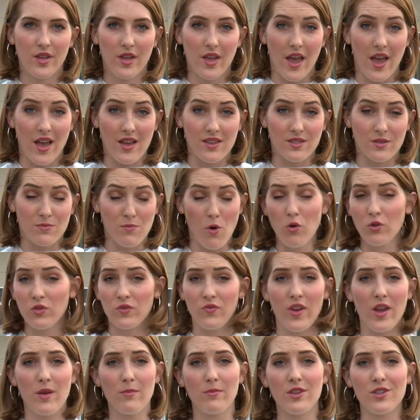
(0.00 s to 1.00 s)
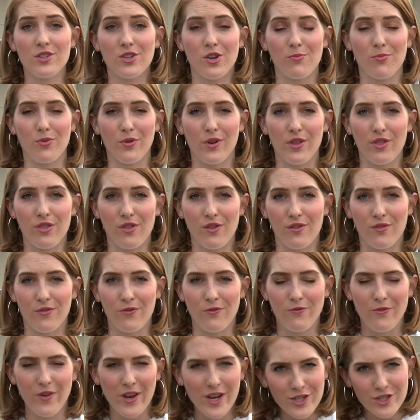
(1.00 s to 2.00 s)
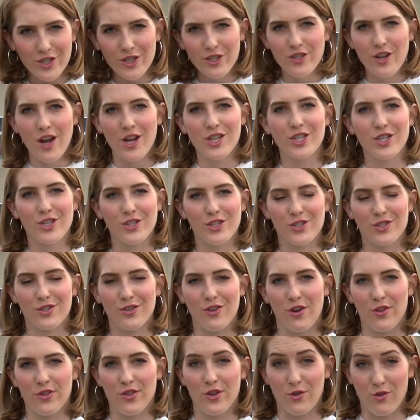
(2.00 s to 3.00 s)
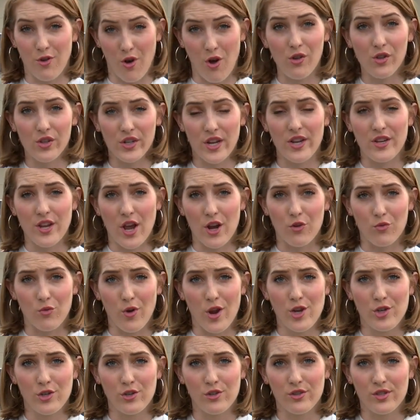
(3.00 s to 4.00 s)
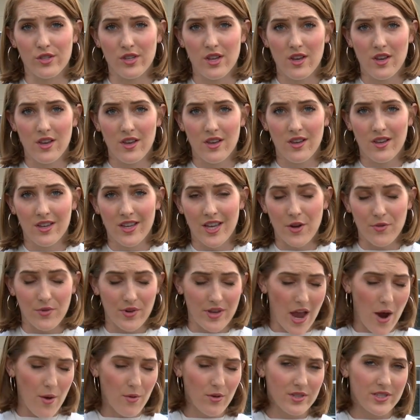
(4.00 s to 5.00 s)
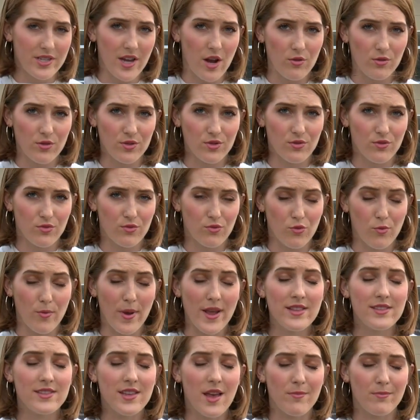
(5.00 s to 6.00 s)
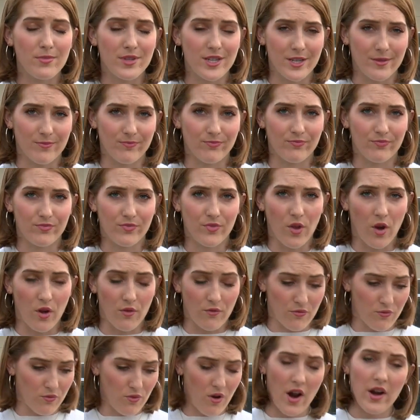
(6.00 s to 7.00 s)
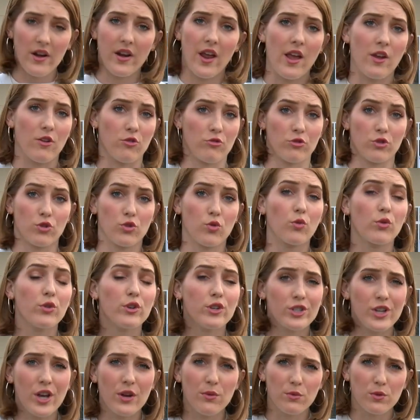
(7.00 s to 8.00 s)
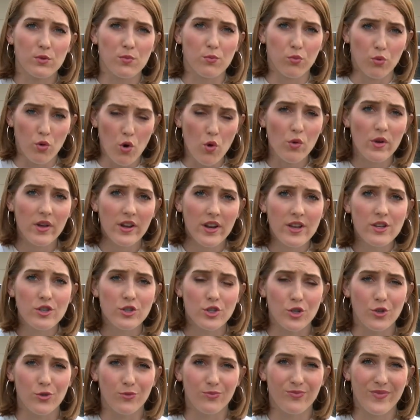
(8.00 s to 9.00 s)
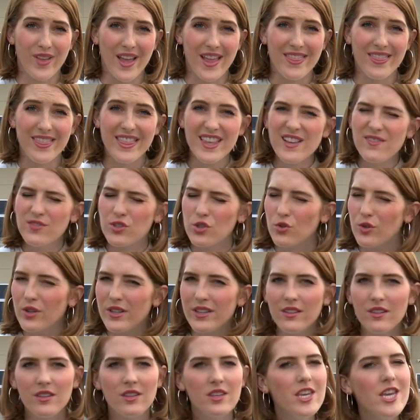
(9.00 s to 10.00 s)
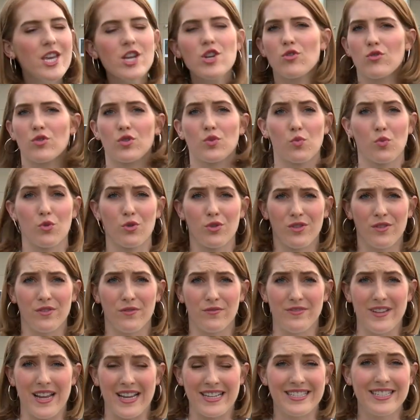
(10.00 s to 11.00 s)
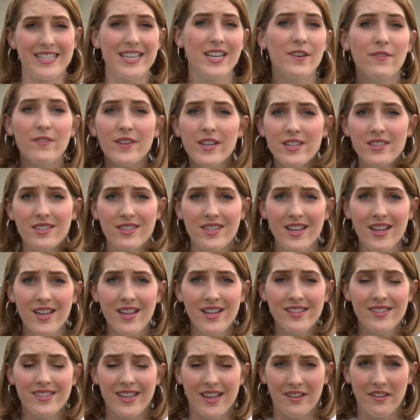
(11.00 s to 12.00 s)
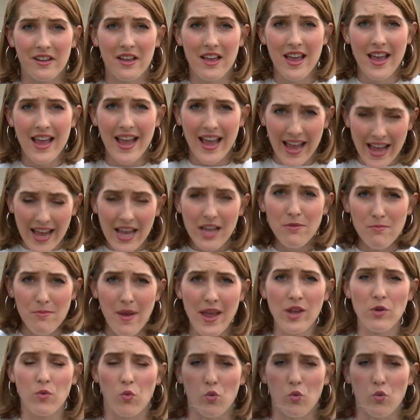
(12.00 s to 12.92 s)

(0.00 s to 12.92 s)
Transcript: As most families are putting the finishing touches on their holiday decorations, Carrie Coward's house remains empty. On Friday, her storage shed was broken into, and thieves took years worth of nativity scenes and handmade